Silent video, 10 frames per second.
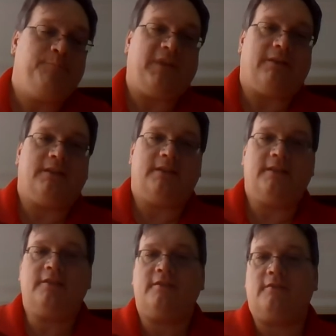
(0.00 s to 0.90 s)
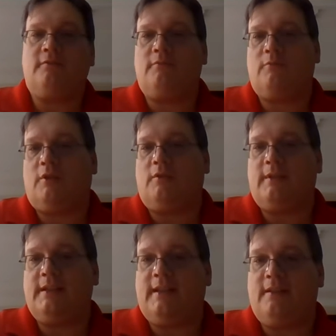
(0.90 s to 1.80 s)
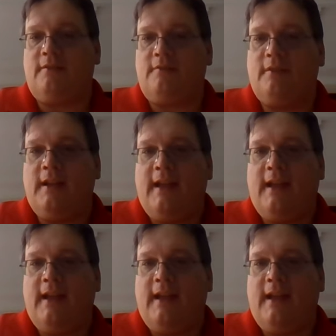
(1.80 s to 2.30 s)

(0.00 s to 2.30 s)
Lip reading: Now, in addition, we're going to